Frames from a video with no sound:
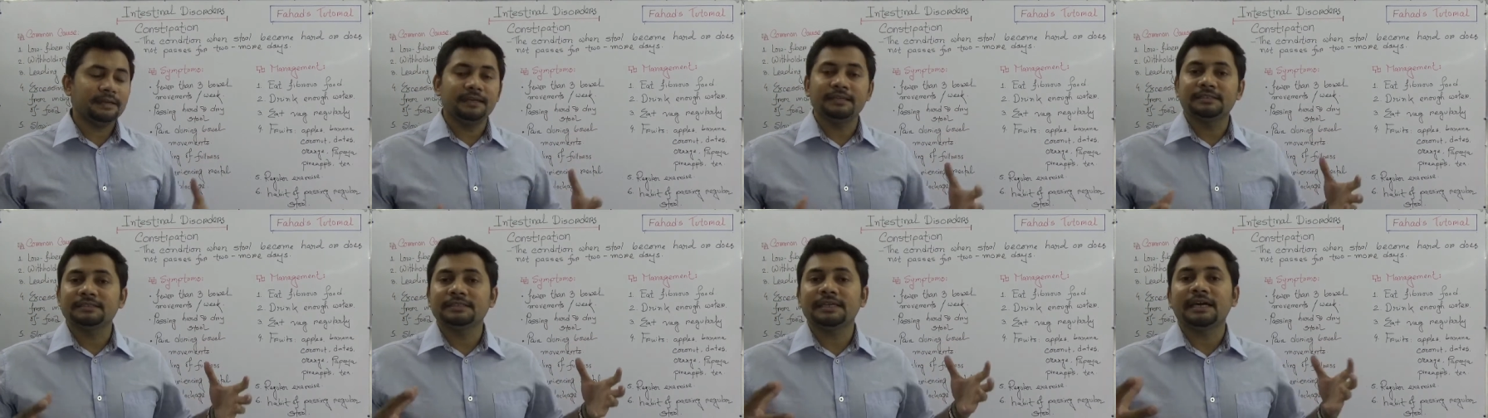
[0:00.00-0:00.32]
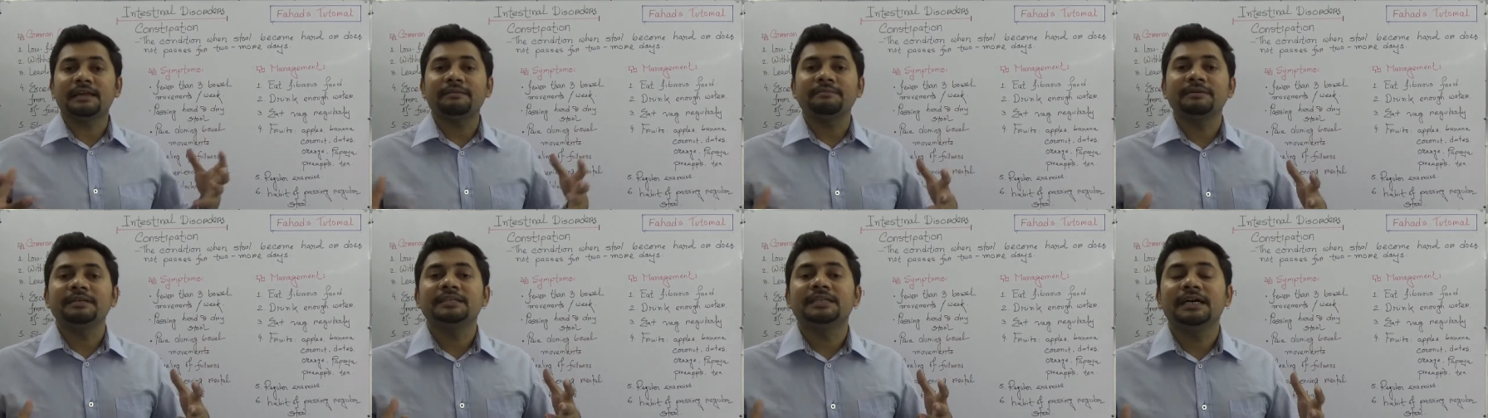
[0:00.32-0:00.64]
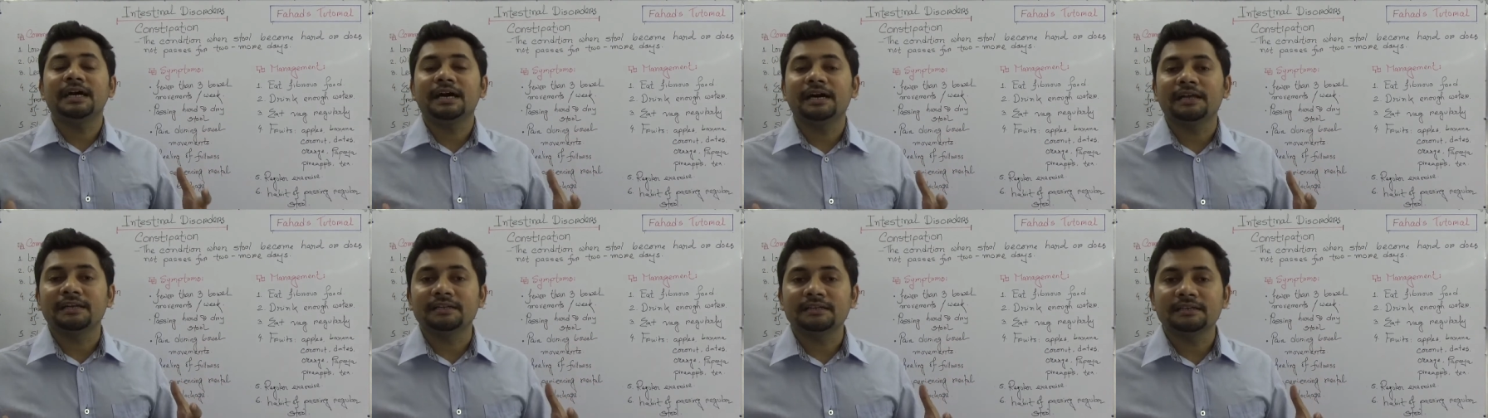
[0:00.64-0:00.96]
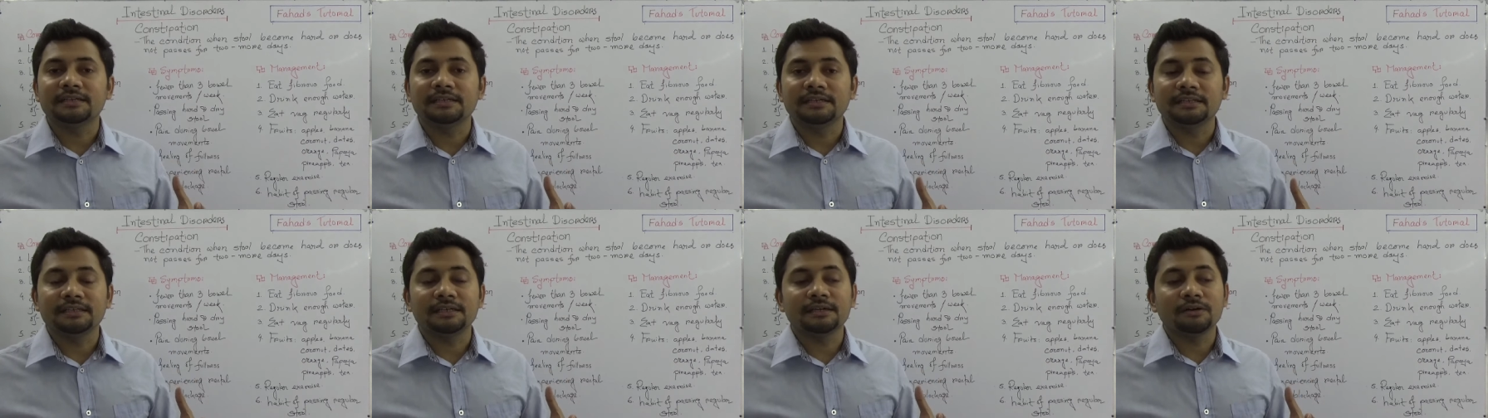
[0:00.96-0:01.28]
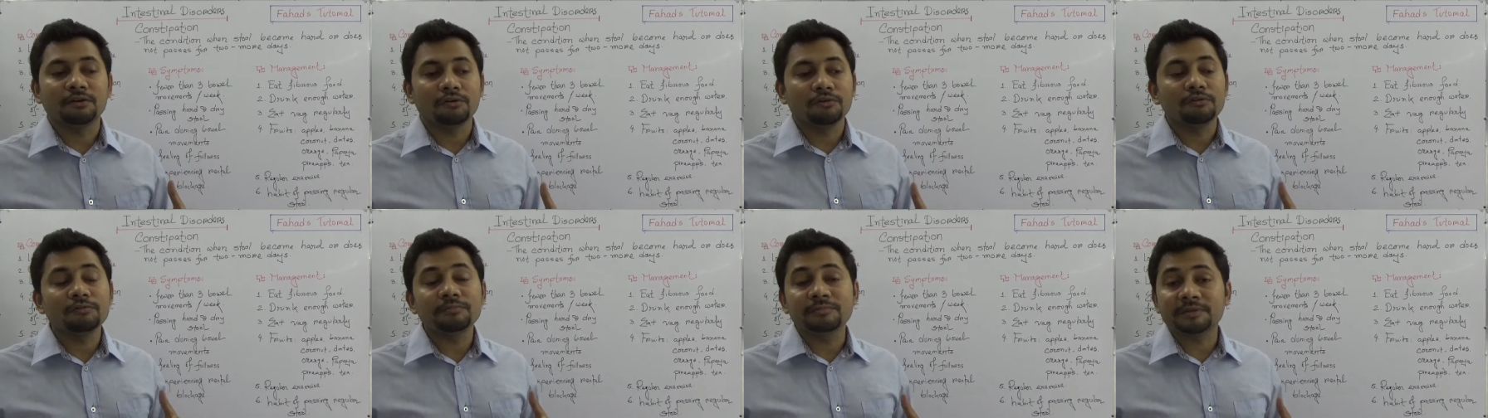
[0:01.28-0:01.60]
it can be done in the
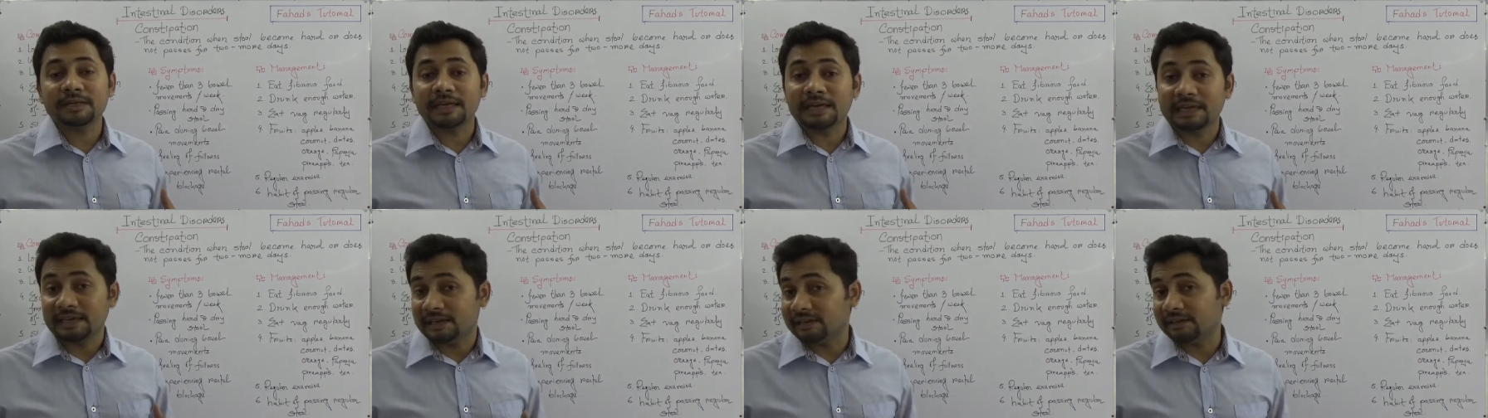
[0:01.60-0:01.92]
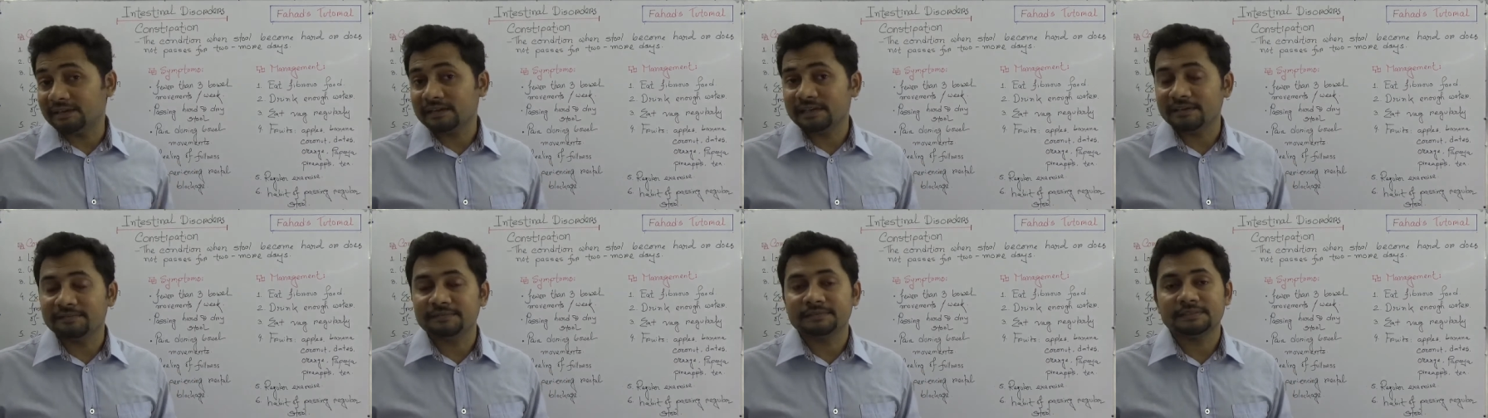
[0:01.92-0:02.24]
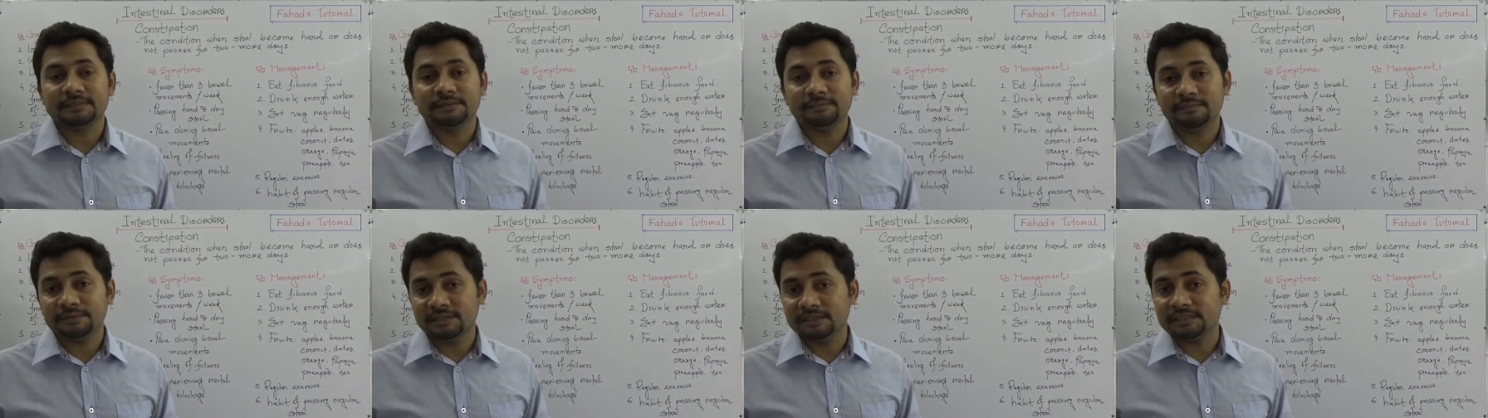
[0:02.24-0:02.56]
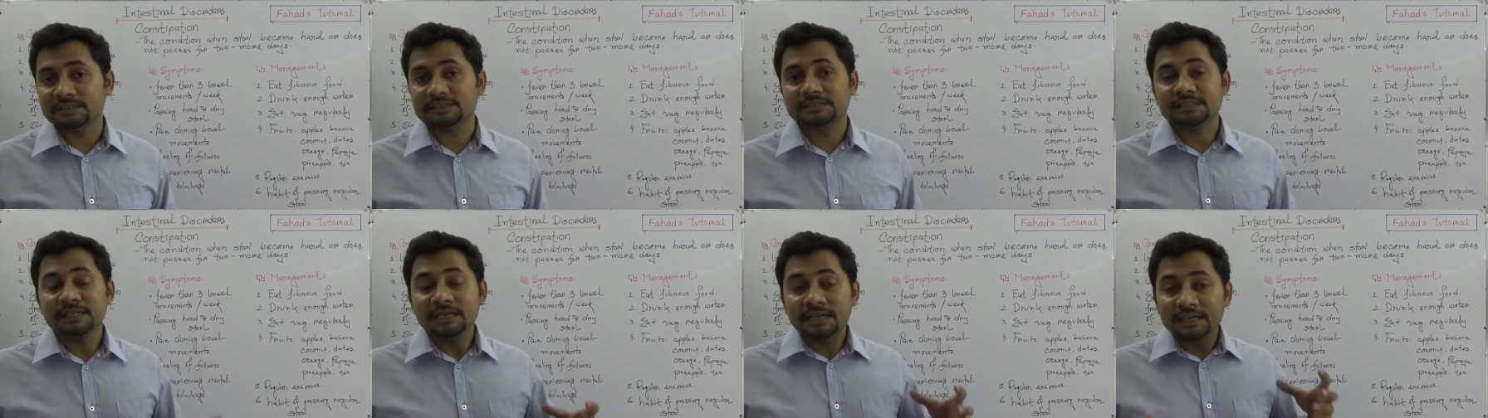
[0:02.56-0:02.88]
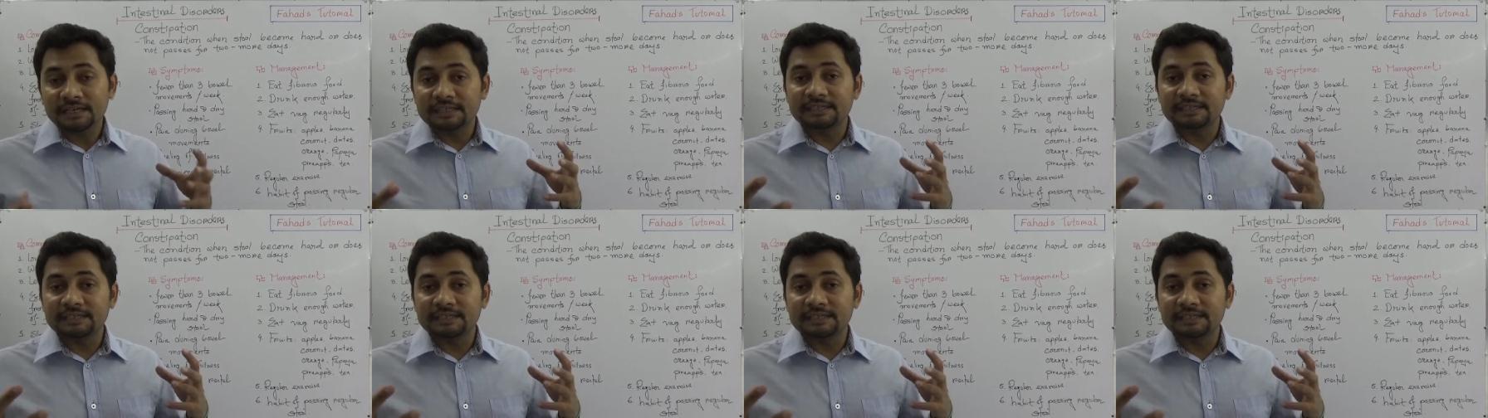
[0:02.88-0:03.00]
home care if somebody is